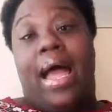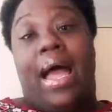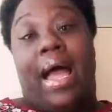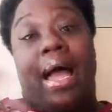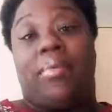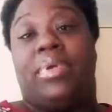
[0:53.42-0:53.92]

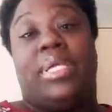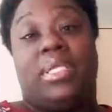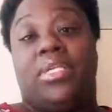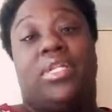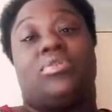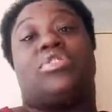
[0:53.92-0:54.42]
I mean,
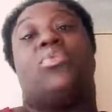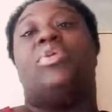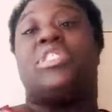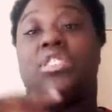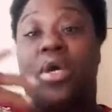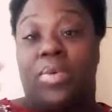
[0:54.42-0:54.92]
you know, so we
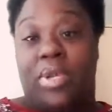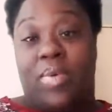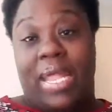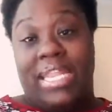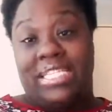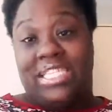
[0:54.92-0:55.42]
just gonna get
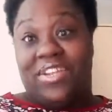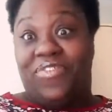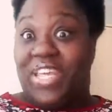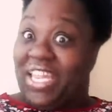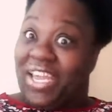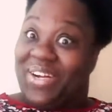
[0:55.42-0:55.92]
right into the
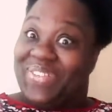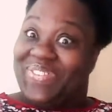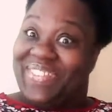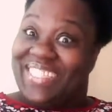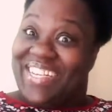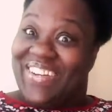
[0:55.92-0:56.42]
video.
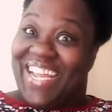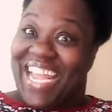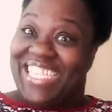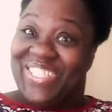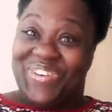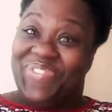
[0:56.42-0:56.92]

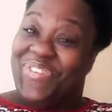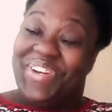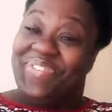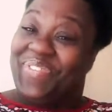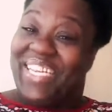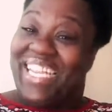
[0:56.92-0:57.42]
Okay, so if you
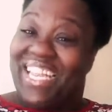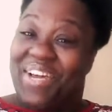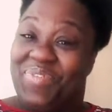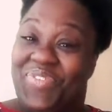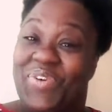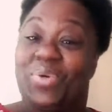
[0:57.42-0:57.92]
ever been in
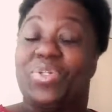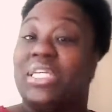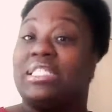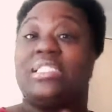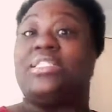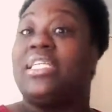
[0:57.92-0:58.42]
love before,
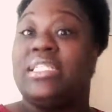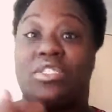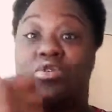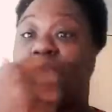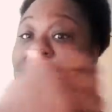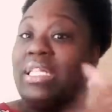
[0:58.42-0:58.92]
this this
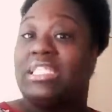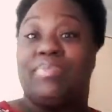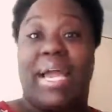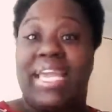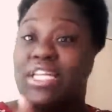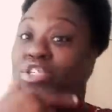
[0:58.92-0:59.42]
you might this
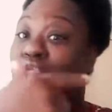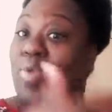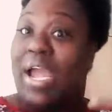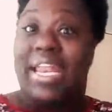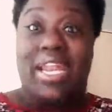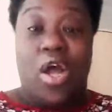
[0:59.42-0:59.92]
might hit you
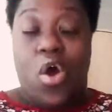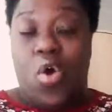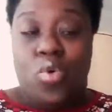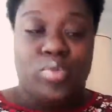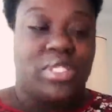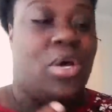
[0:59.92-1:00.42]
right at
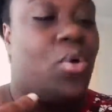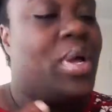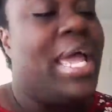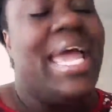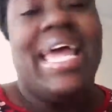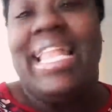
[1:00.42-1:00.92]
home. So
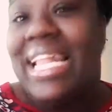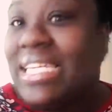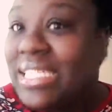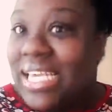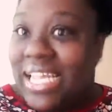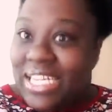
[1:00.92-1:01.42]

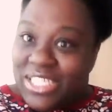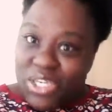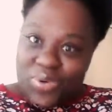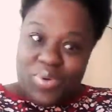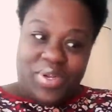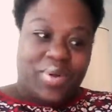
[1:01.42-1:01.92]
let's get
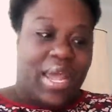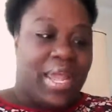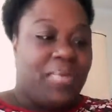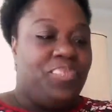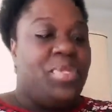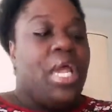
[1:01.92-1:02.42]
into it,
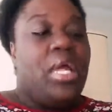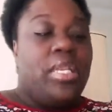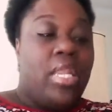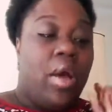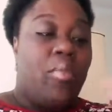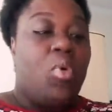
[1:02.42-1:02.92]
okay?
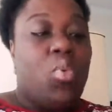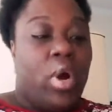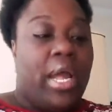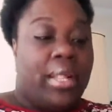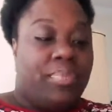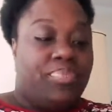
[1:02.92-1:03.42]
Number
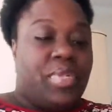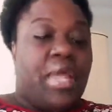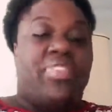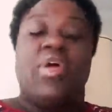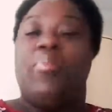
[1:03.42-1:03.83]
one, the